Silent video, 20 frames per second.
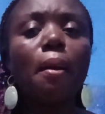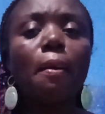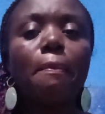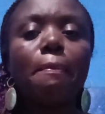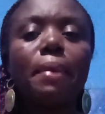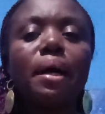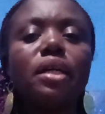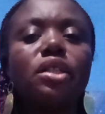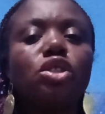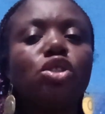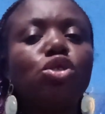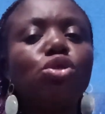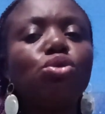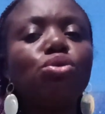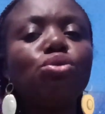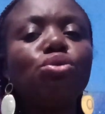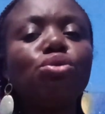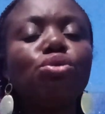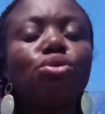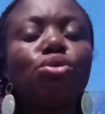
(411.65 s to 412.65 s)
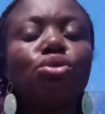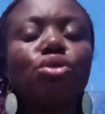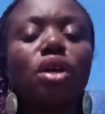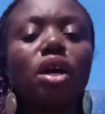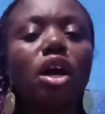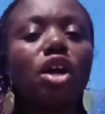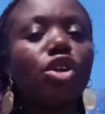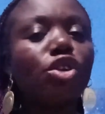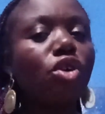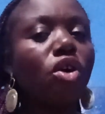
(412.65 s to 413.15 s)
but you
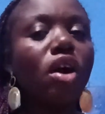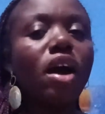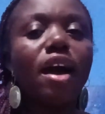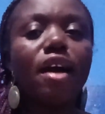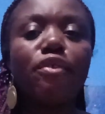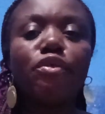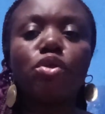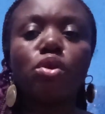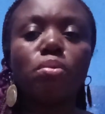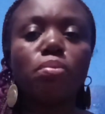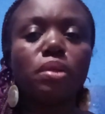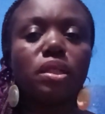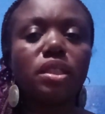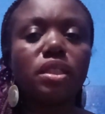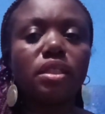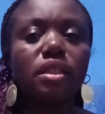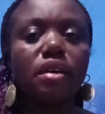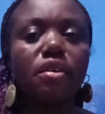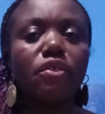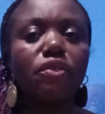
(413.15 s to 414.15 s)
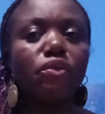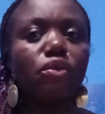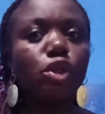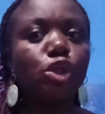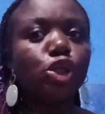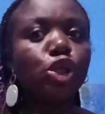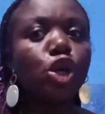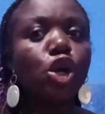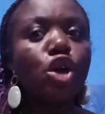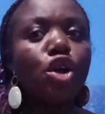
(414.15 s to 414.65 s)
don't have to be
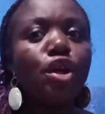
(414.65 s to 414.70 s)
selfish.